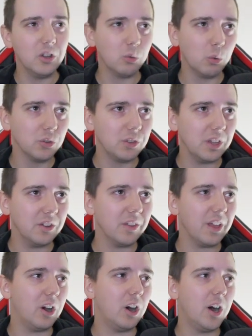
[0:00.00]
towards the end of
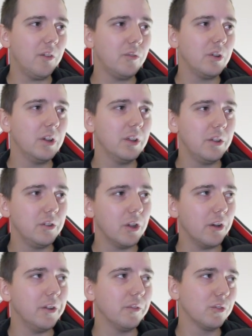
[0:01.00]
that half.
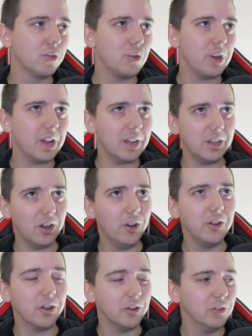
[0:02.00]
Not enough to create any
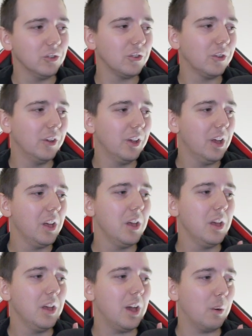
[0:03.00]
highlights.
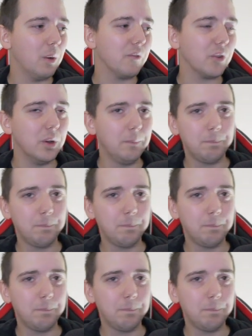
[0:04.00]
However,